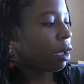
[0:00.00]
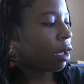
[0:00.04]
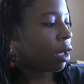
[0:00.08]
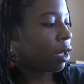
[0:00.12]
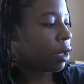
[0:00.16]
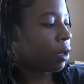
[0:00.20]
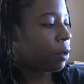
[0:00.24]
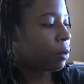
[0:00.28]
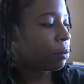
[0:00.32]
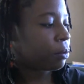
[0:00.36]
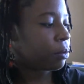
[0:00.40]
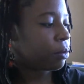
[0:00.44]

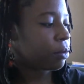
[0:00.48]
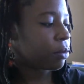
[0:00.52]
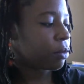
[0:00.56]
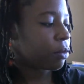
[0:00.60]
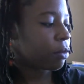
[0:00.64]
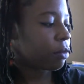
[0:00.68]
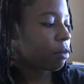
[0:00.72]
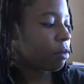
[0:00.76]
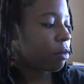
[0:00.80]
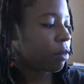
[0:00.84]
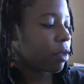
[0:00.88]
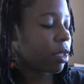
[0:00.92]
Um,
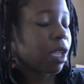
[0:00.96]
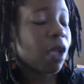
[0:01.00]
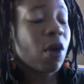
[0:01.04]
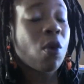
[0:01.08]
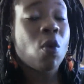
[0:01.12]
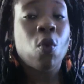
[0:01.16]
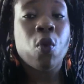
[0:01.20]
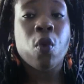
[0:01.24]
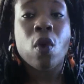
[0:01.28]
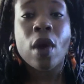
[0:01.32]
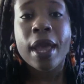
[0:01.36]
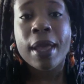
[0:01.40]

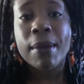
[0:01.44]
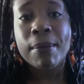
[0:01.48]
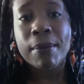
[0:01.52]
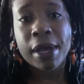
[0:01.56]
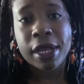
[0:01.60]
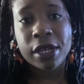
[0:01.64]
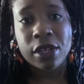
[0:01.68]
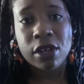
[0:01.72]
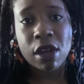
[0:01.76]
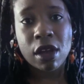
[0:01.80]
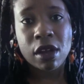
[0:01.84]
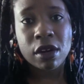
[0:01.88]
what
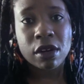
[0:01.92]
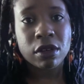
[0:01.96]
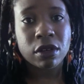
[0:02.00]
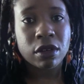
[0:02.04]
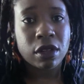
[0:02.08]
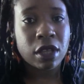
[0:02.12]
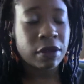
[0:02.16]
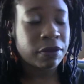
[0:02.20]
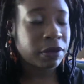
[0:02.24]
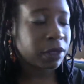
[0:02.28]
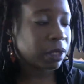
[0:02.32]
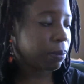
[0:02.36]
my daughter
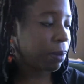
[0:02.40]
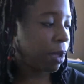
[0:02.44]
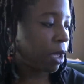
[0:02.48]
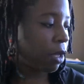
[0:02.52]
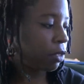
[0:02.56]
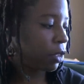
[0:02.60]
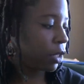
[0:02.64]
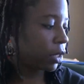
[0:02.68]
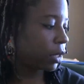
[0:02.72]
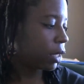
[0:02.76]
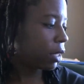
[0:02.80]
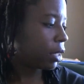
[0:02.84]
loves
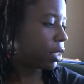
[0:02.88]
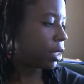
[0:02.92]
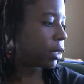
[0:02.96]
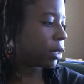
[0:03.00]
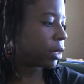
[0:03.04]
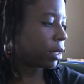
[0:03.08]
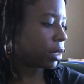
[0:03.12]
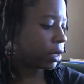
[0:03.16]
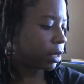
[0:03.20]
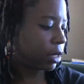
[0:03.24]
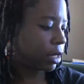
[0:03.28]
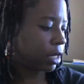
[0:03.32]
about this, and
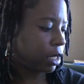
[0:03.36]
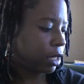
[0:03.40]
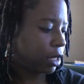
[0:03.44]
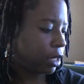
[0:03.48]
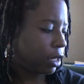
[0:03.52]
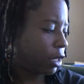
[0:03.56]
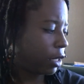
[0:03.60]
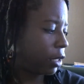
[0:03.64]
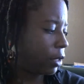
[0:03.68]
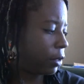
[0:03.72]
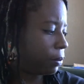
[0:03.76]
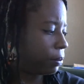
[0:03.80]
this is
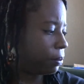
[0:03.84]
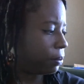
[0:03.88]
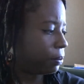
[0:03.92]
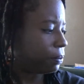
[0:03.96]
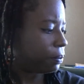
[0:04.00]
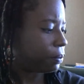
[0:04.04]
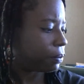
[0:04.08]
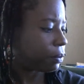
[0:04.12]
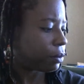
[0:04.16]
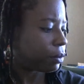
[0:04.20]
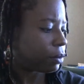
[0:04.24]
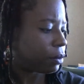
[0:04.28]
the, um,
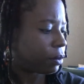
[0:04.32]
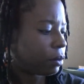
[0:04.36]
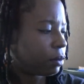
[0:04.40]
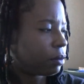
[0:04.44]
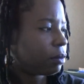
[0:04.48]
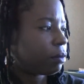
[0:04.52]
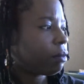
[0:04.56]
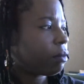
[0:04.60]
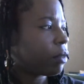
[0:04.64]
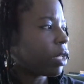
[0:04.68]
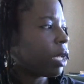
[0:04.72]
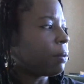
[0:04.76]

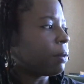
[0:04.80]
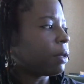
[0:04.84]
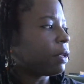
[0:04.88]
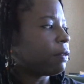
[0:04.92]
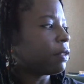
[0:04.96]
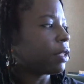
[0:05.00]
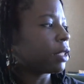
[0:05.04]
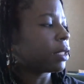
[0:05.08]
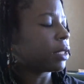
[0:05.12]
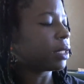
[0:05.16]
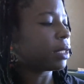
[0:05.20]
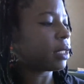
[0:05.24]
I
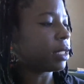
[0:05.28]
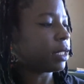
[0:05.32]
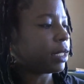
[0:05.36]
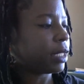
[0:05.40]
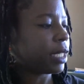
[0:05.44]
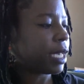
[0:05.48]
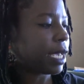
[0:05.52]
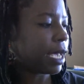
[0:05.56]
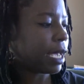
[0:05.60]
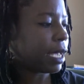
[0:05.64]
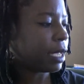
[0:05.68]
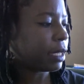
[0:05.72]
believe this is the
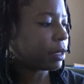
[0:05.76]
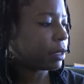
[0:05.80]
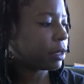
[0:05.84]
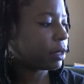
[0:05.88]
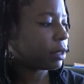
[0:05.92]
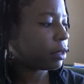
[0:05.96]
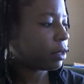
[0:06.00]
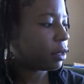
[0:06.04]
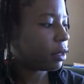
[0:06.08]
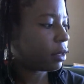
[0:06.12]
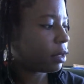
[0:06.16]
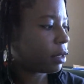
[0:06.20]

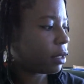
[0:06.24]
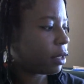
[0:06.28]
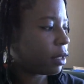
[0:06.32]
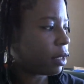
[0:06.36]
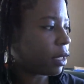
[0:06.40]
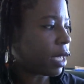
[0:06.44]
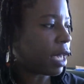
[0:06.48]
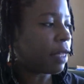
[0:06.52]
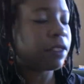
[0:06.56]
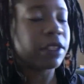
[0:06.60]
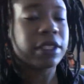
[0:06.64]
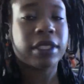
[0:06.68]
text.
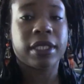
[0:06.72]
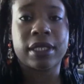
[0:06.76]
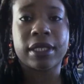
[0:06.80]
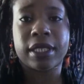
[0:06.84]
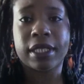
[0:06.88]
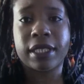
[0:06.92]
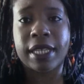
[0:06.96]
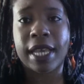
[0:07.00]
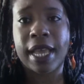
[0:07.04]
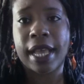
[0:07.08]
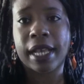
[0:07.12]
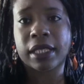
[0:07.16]
Yeah, this is
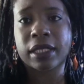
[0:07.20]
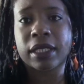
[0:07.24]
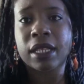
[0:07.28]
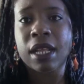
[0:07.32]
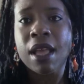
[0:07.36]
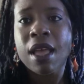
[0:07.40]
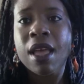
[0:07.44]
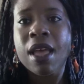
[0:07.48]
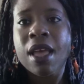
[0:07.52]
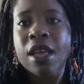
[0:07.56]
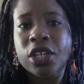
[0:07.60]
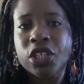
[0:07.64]
the text.
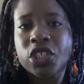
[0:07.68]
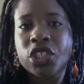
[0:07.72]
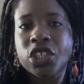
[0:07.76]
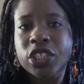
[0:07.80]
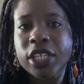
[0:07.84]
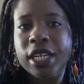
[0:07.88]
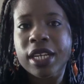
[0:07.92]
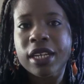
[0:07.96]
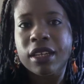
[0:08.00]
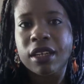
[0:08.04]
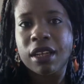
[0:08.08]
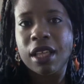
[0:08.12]

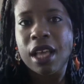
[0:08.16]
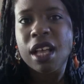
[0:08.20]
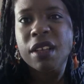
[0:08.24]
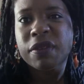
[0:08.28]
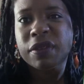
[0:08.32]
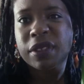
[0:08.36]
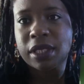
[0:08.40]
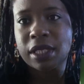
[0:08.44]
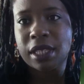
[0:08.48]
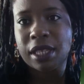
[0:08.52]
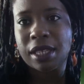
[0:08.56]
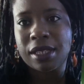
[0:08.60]
She
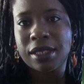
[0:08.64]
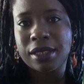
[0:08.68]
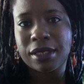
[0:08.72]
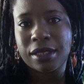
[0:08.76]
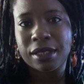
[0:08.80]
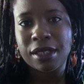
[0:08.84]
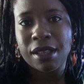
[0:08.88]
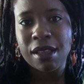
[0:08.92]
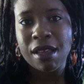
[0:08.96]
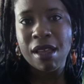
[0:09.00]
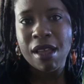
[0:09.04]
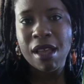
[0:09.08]
loves
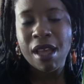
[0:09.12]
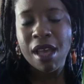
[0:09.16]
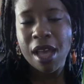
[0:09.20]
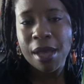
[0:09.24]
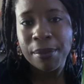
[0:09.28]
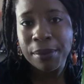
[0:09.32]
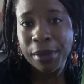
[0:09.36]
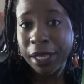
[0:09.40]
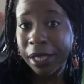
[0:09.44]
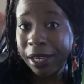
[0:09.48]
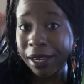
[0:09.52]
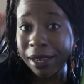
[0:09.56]
this.
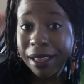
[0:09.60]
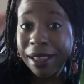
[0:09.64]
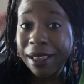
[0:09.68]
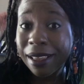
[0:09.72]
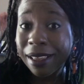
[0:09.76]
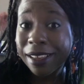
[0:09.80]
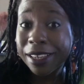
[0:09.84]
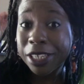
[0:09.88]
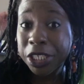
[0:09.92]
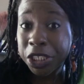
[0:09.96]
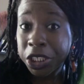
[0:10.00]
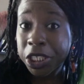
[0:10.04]
I mean,
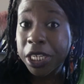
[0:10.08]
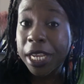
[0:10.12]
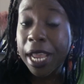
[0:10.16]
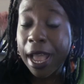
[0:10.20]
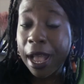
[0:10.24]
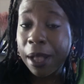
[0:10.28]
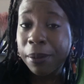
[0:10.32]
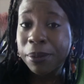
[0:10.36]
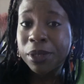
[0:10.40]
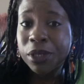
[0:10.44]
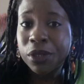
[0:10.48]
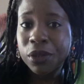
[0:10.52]
she
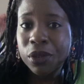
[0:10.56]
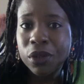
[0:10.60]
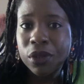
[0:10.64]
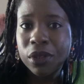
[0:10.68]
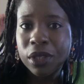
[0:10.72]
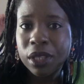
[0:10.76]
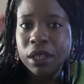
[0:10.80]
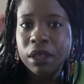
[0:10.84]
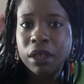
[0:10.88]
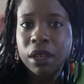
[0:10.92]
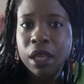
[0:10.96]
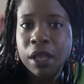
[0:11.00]

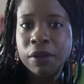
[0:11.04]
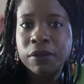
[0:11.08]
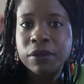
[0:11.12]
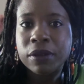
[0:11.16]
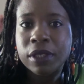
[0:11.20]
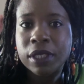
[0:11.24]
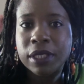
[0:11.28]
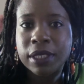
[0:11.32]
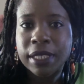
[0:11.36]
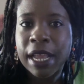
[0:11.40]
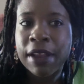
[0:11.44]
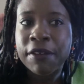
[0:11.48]
absolutely
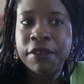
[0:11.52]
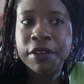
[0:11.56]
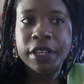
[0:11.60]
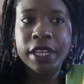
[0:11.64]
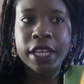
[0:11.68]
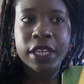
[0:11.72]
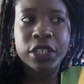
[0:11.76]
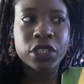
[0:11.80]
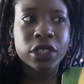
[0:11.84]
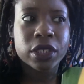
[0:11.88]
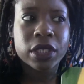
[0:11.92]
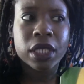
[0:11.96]
loves this. Every
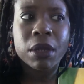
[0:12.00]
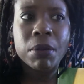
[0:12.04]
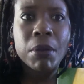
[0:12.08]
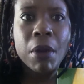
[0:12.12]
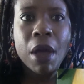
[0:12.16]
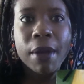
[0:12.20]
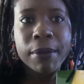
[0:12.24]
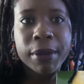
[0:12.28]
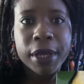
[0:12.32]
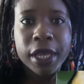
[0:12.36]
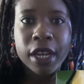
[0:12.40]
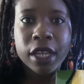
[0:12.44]
day she's like,
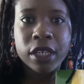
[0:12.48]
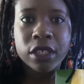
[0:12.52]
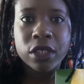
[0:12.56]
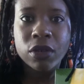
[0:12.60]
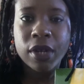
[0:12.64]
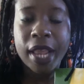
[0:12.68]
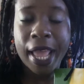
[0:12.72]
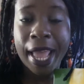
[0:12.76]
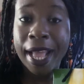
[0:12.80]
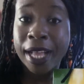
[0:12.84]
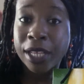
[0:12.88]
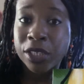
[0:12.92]
Mom, can I
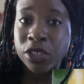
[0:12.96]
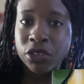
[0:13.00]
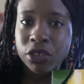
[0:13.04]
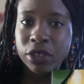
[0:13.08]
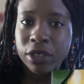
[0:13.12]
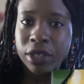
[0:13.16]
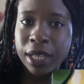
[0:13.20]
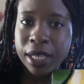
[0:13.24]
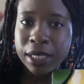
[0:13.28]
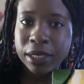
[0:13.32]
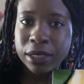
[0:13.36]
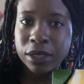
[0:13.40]
do an
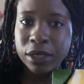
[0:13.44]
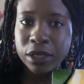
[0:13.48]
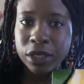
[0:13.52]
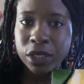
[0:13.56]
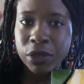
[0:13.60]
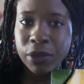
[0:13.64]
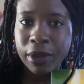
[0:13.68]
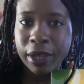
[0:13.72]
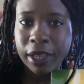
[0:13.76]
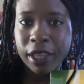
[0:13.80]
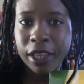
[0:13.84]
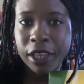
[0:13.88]
extra lesson
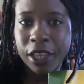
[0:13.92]
so I